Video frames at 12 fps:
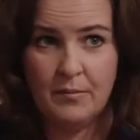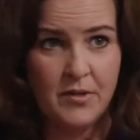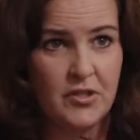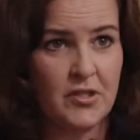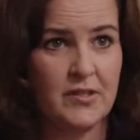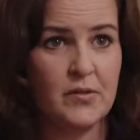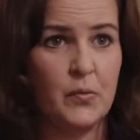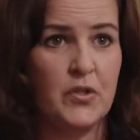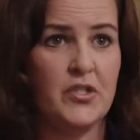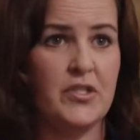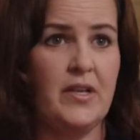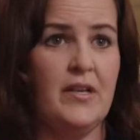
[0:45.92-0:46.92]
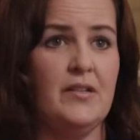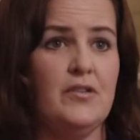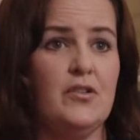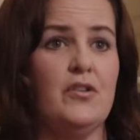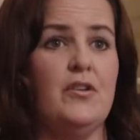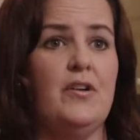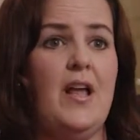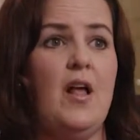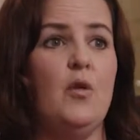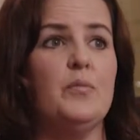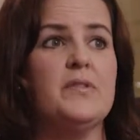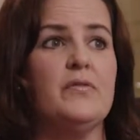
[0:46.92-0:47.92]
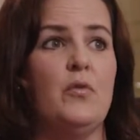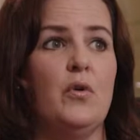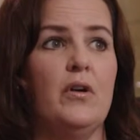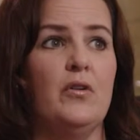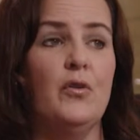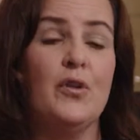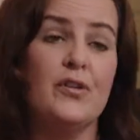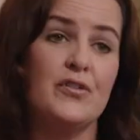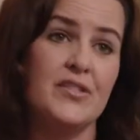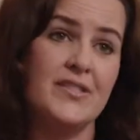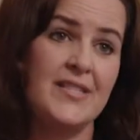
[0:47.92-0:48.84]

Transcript: the images, which in turn helps for earlier